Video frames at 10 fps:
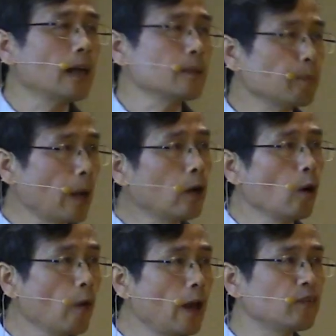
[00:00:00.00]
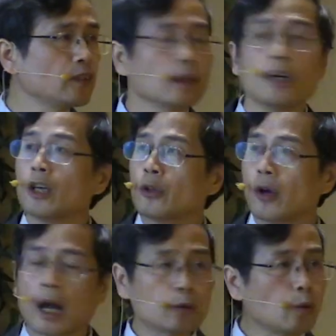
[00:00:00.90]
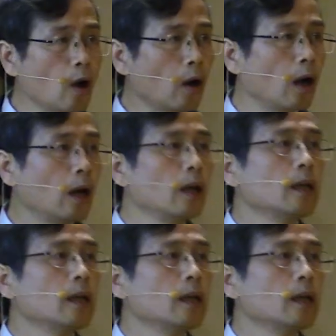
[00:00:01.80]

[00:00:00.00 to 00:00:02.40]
as microwaves to control